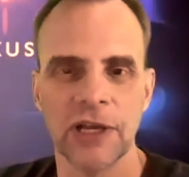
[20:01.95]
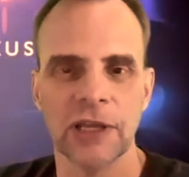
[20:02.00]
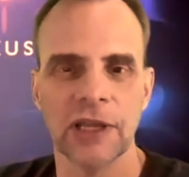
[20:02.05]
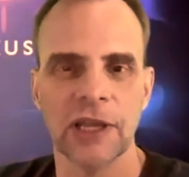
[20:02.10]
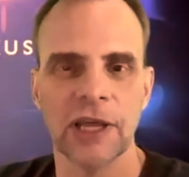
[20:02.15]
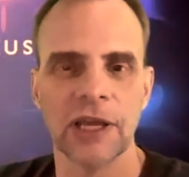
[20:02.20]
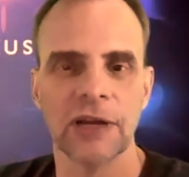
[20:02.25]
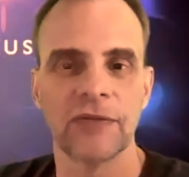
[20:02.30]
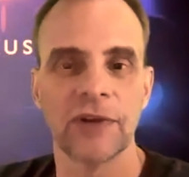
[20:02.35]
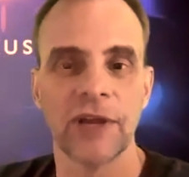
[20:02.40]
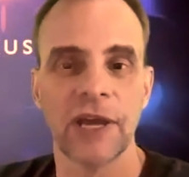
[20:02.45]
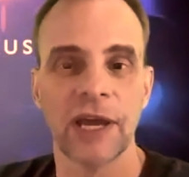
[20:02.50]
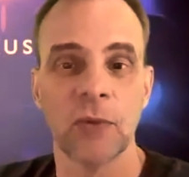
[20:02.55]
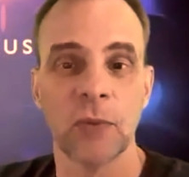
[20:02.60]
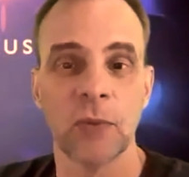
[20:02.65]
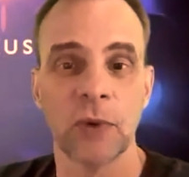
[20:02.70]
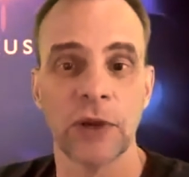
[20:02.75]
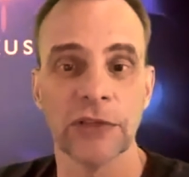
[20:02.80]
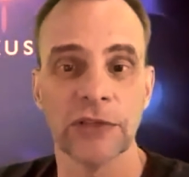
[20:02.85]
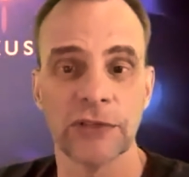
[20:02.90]
A lot of
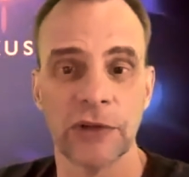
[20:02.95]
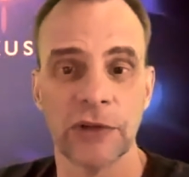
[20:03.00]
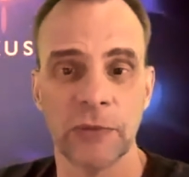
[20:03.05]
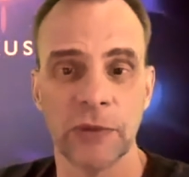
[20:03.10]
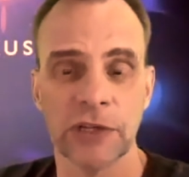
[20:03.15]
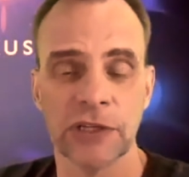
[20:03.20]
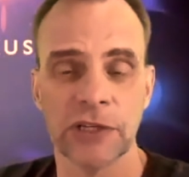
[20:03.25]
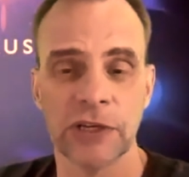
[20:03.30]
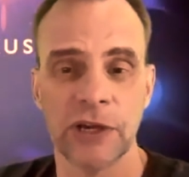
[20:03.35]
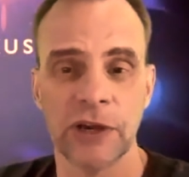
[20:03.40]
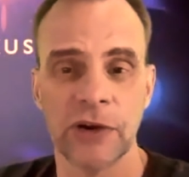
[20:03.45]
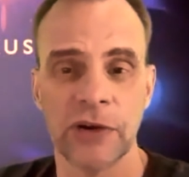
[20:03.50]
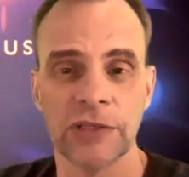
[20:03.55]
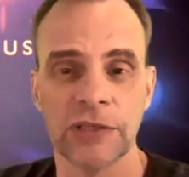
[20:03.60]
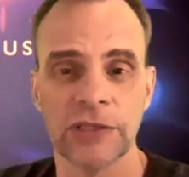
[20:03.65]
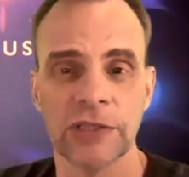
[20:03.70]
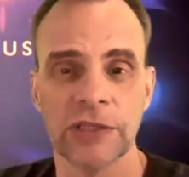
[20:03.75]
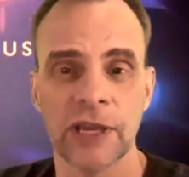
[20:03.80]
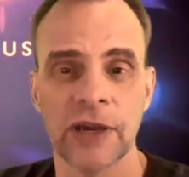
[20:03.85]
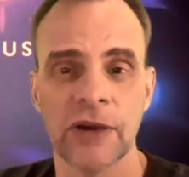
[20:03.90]
non-Western
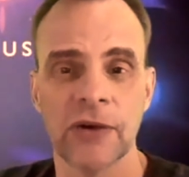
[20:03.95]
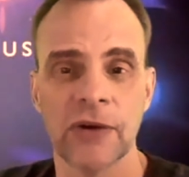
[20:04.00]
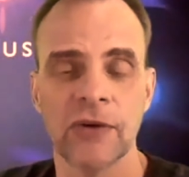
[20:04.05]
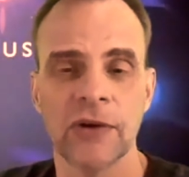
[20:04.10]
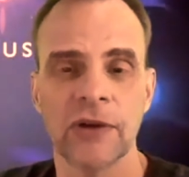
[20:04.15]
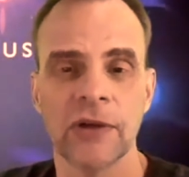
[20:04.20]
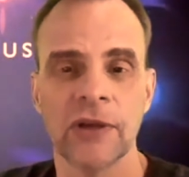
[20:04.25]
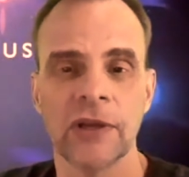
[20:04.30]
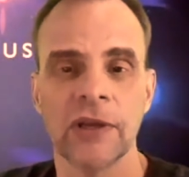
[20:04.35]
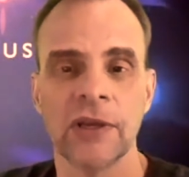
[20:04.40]
missionaries now.